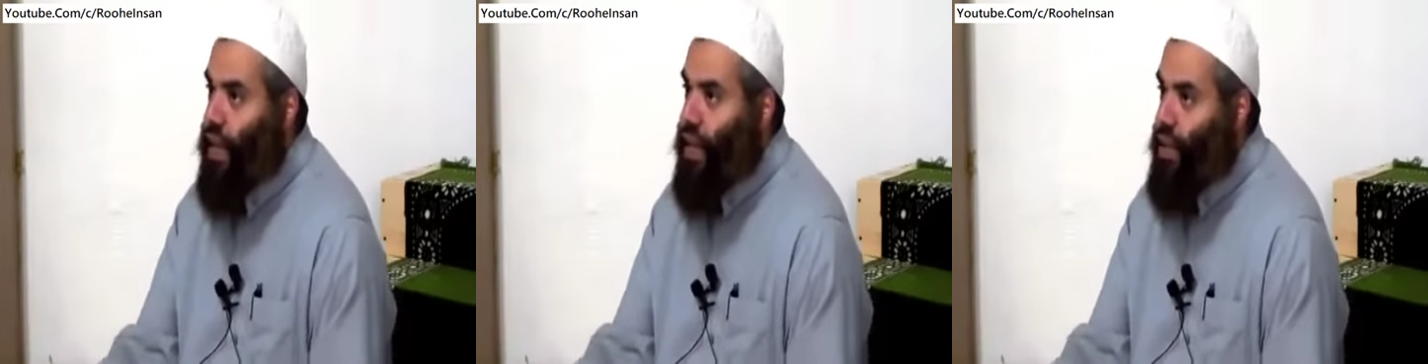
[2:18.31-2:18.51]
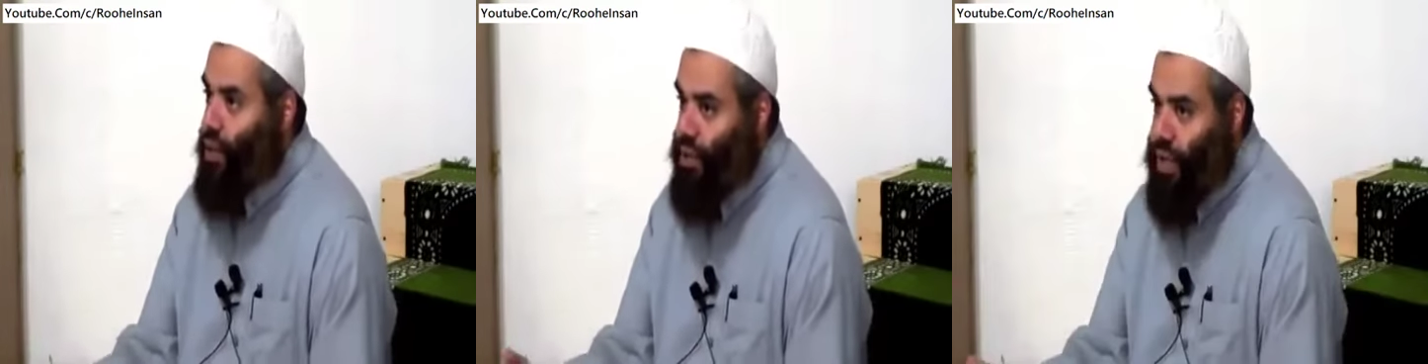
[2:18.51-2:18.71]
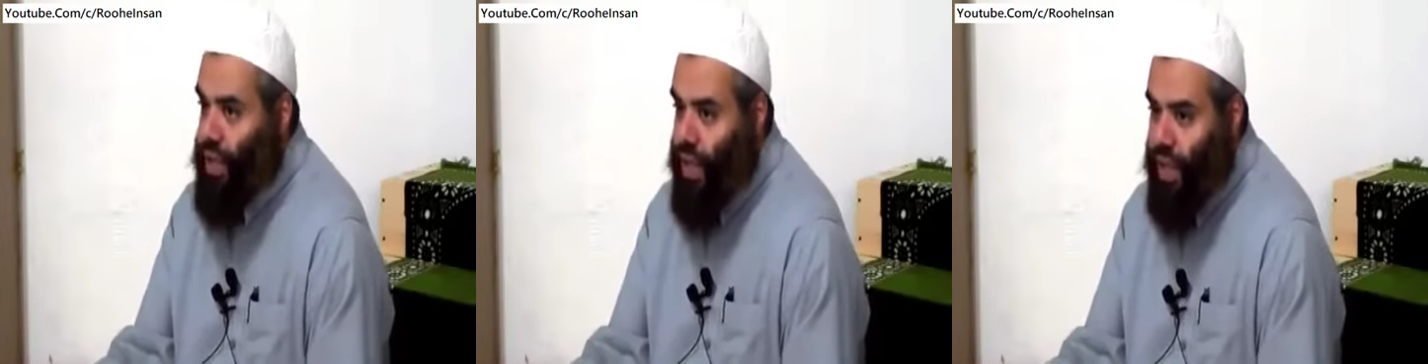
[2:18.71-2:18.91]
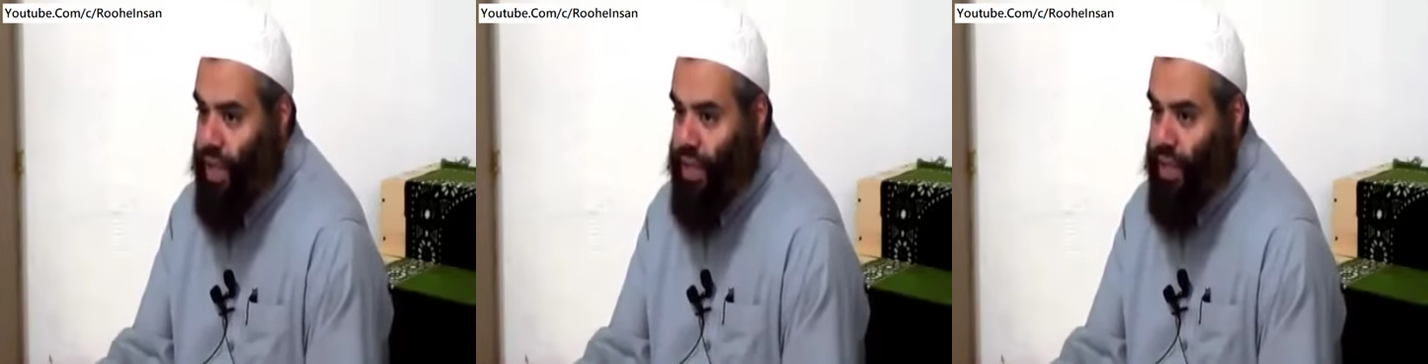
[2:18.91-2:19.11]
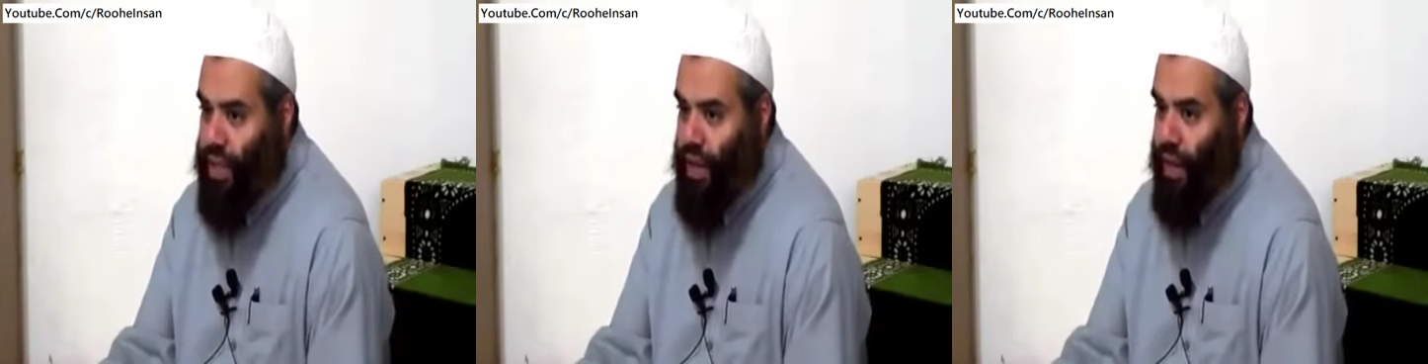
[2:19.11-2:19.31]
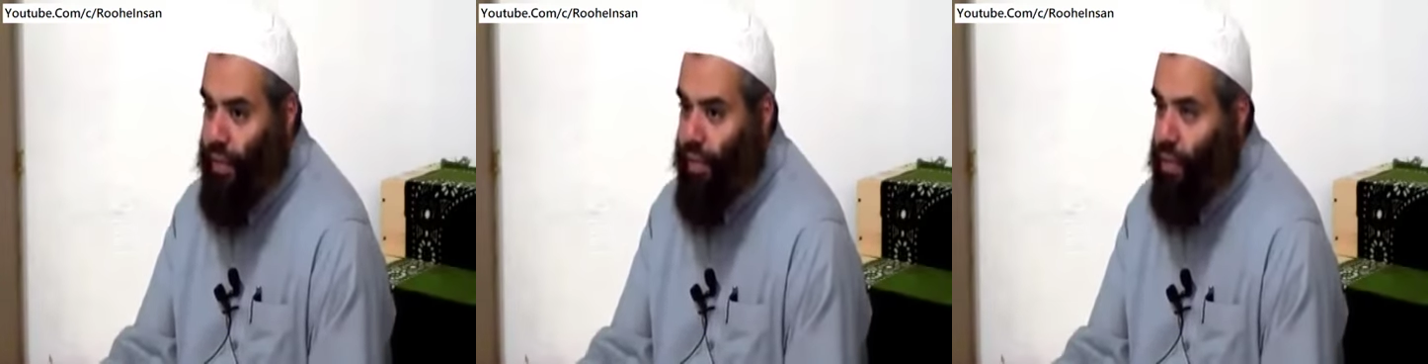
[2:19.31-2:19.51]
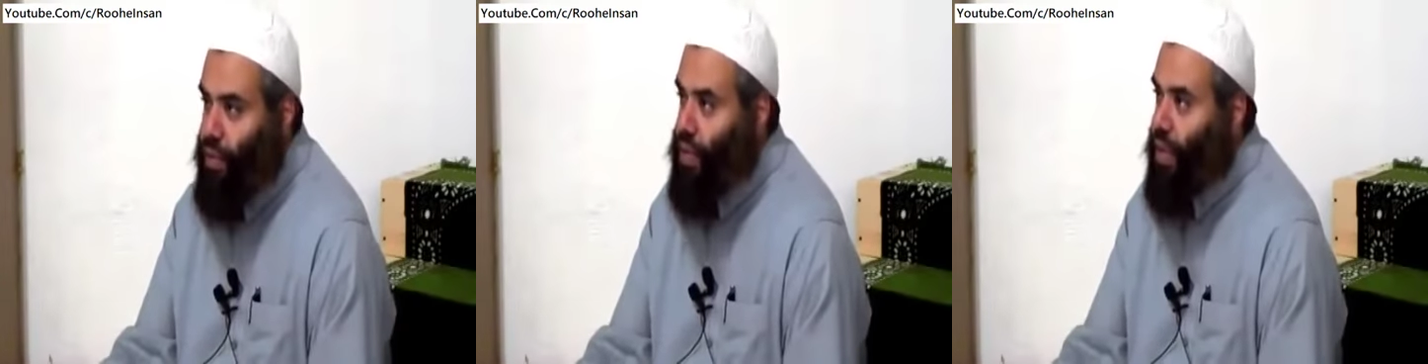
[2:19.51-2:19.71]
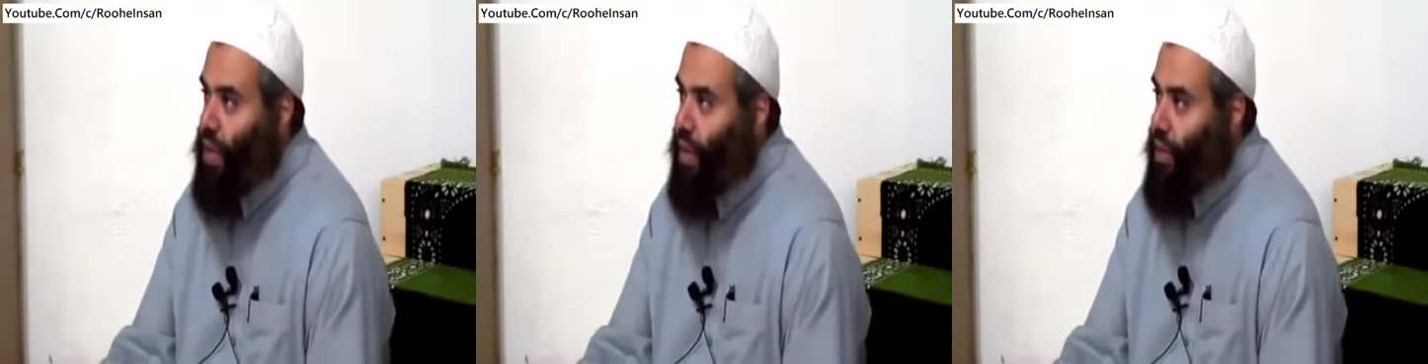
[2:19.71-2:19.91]
using this and
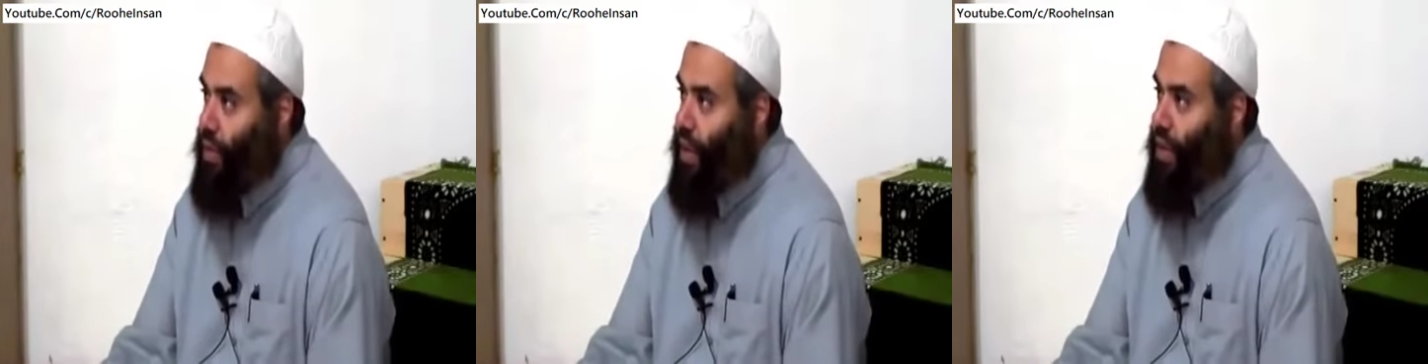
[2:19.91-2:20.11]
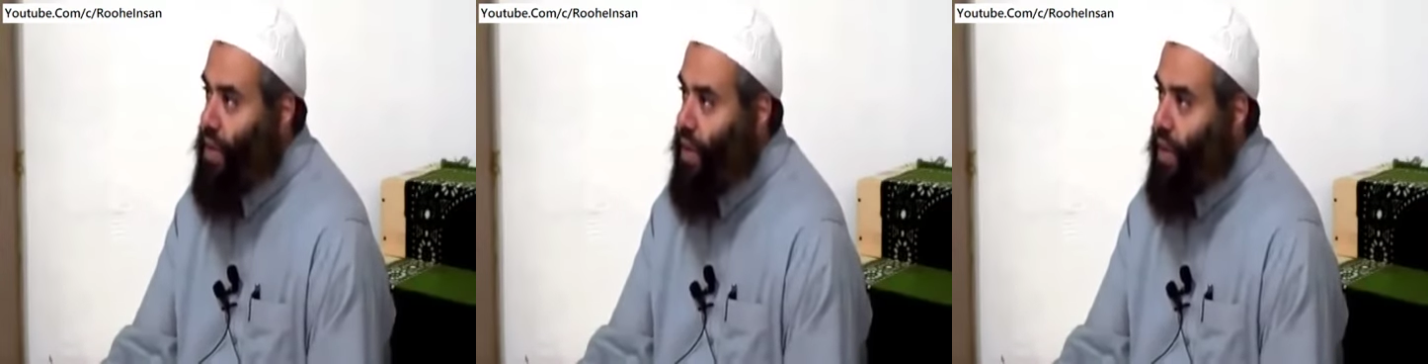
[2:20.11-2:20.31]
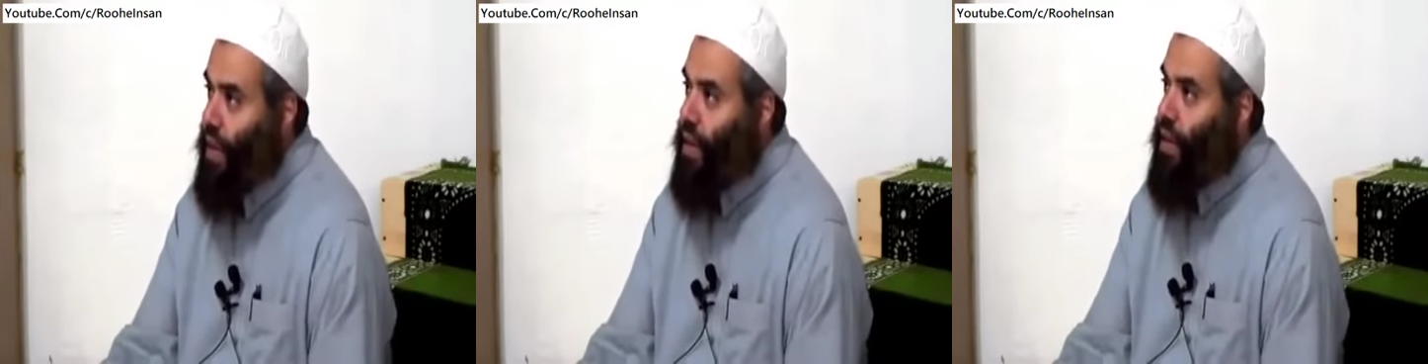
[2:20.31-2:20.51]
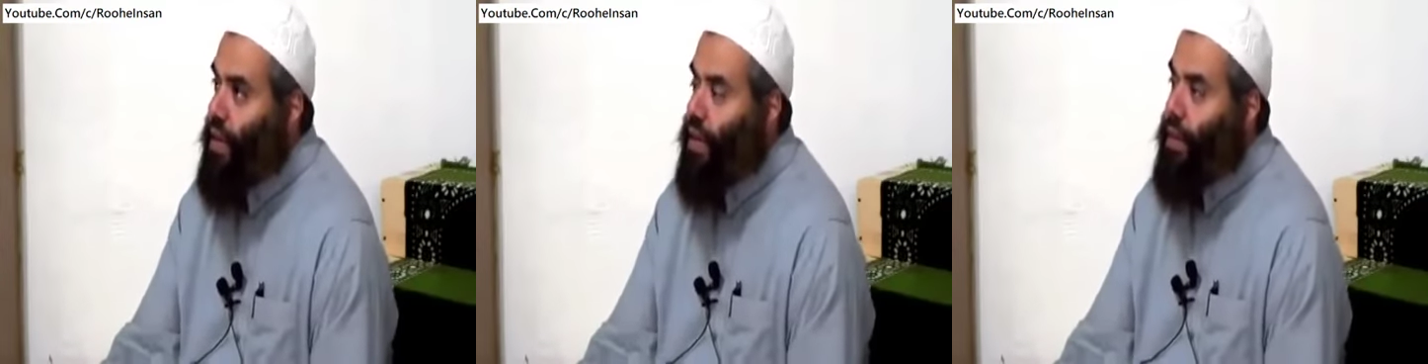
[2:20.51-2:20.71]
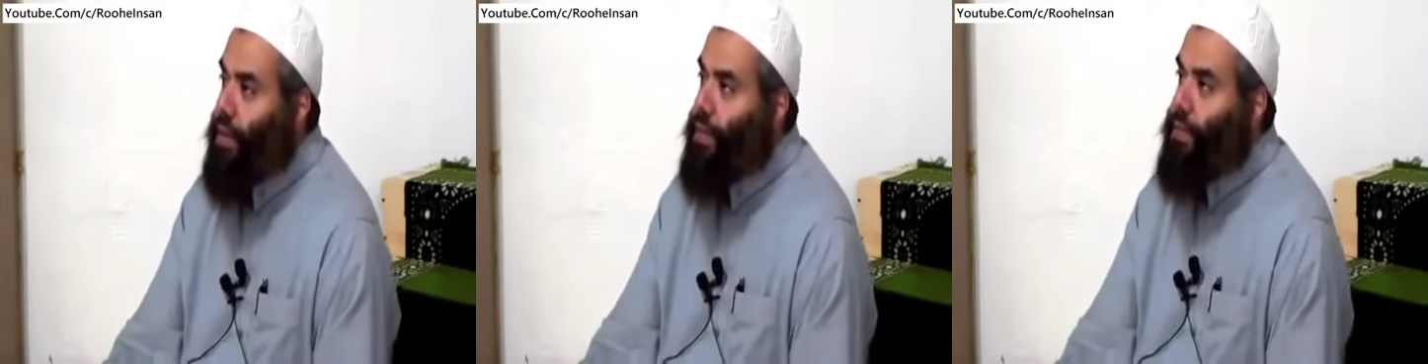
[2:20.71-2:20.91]
abusing the matter here,